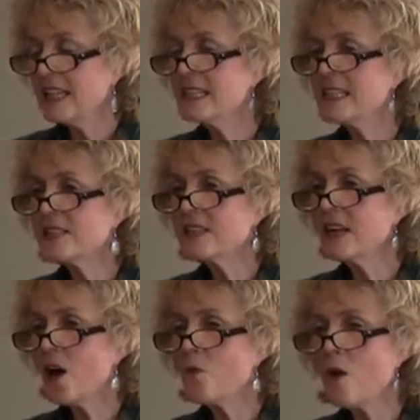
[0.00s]
And this is
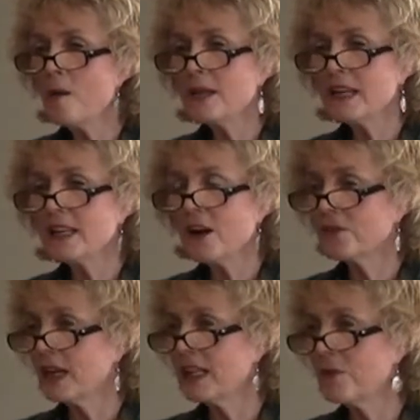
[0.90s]
an old woman, an
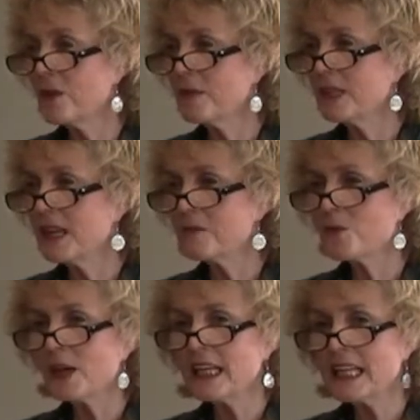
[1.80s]
old granny woman
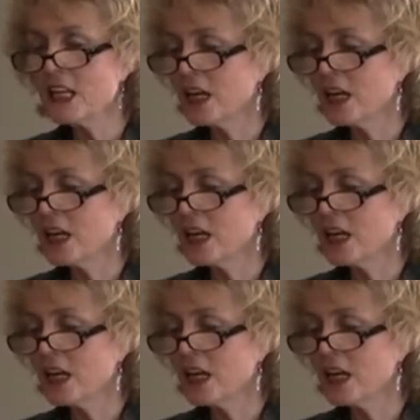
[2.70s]
named Granny